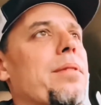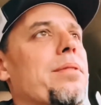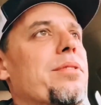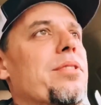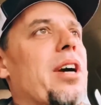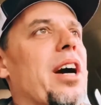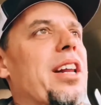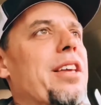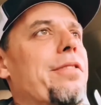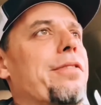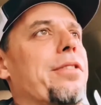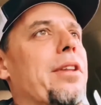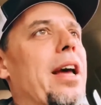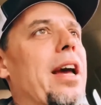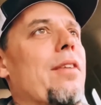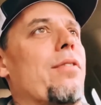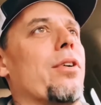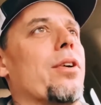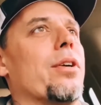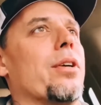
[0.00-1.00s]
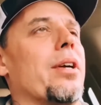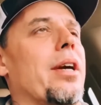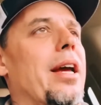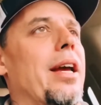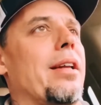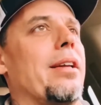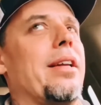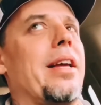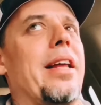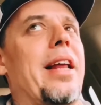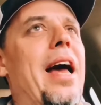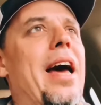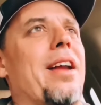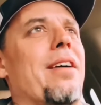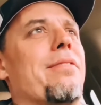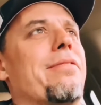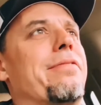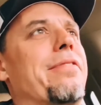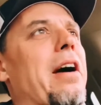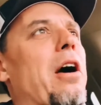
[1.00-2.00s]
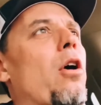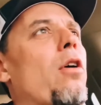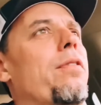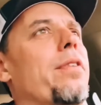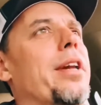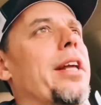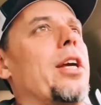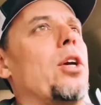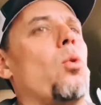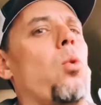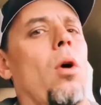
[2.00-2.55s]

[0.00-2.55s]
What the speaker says: nutty flavor. It had a velvety